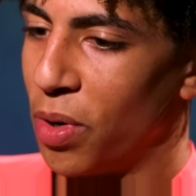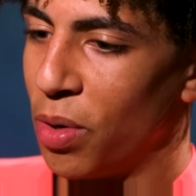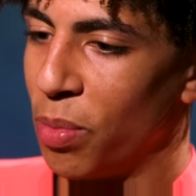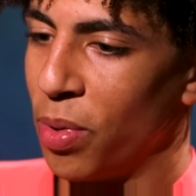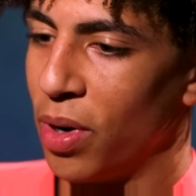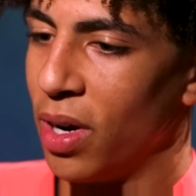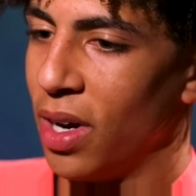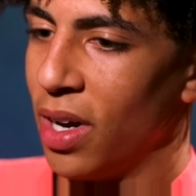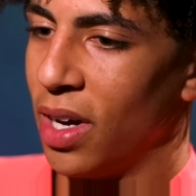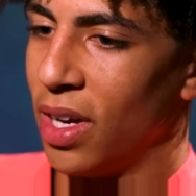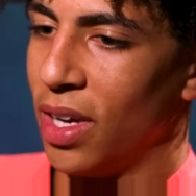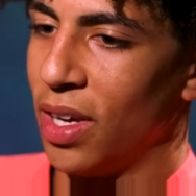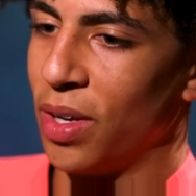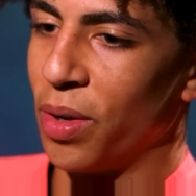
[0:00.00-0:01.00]

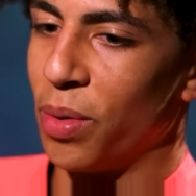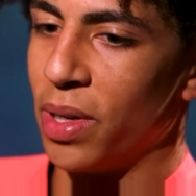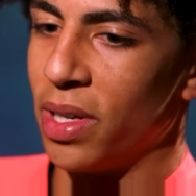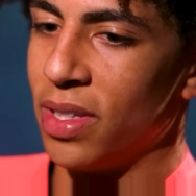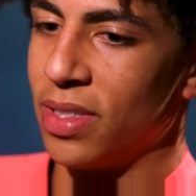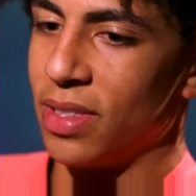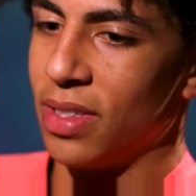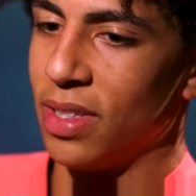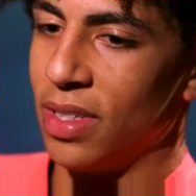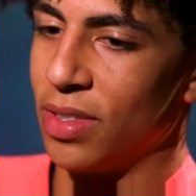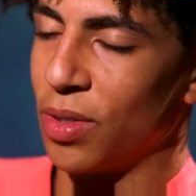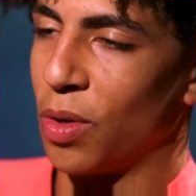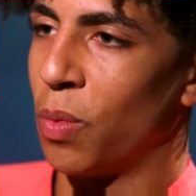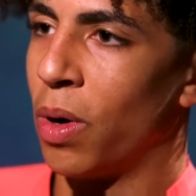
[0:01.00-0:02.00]
But you know, he's
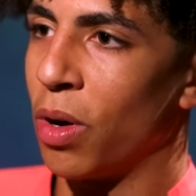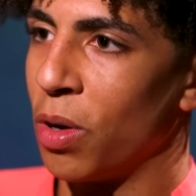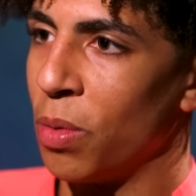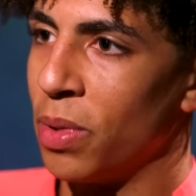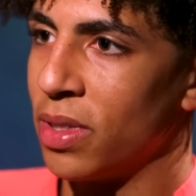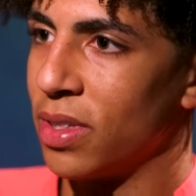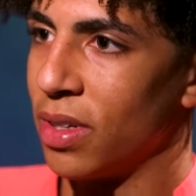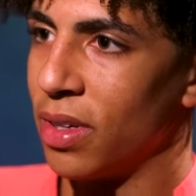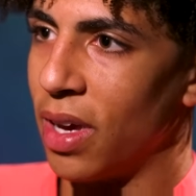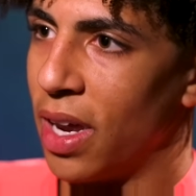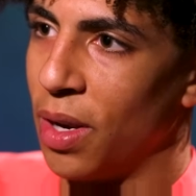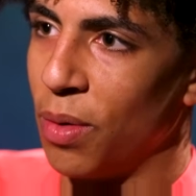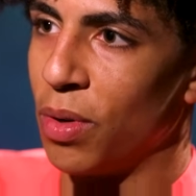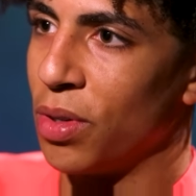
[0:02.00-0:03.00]
so welcoming to
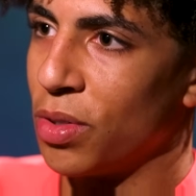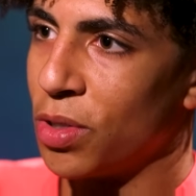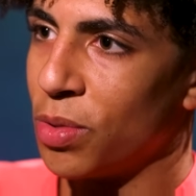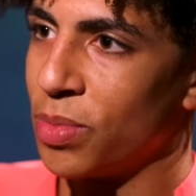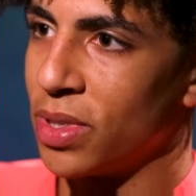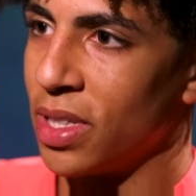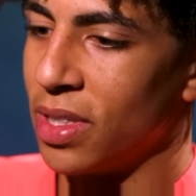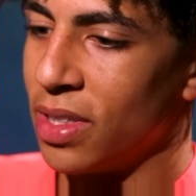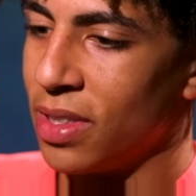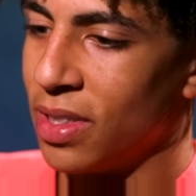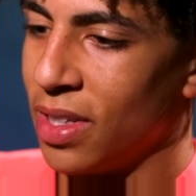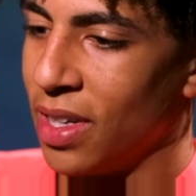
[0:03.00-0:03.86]
anyone who comes in.